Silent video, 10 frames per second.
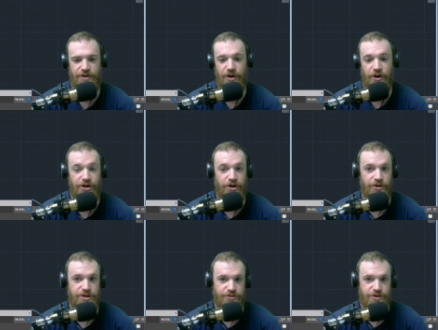We already know
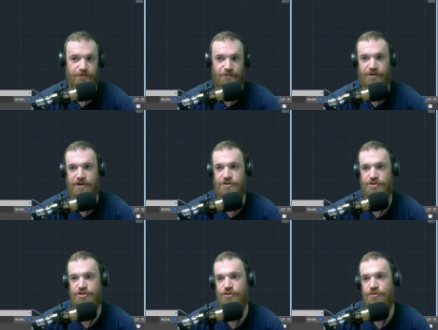this one's a perfect
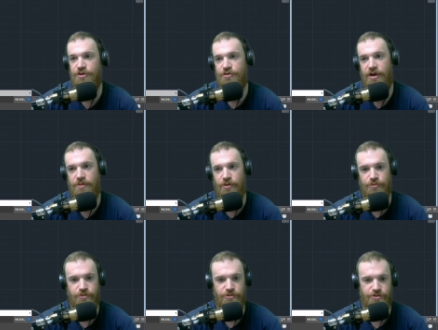100, so we're going to grab our
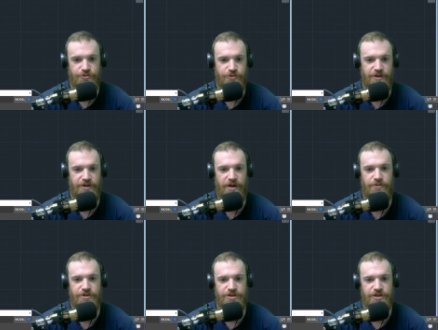ruler tool here, and
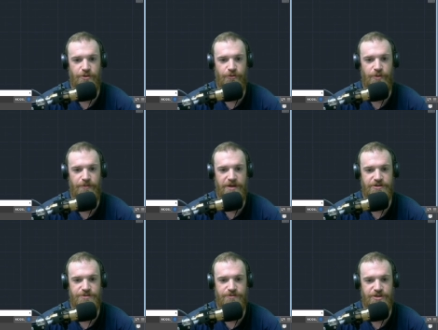we're just going to whip
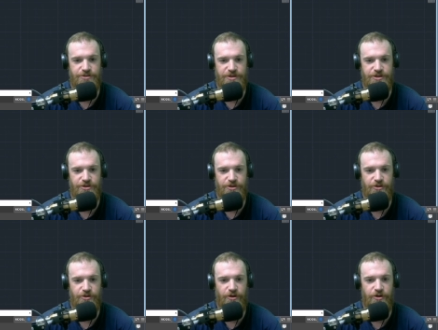out some measurements so that
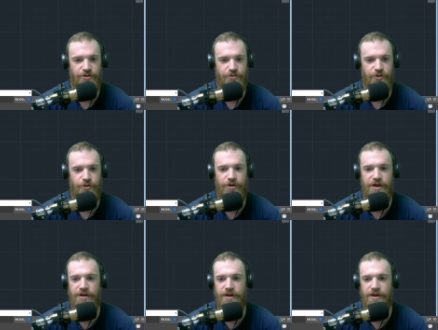they're all on the recording.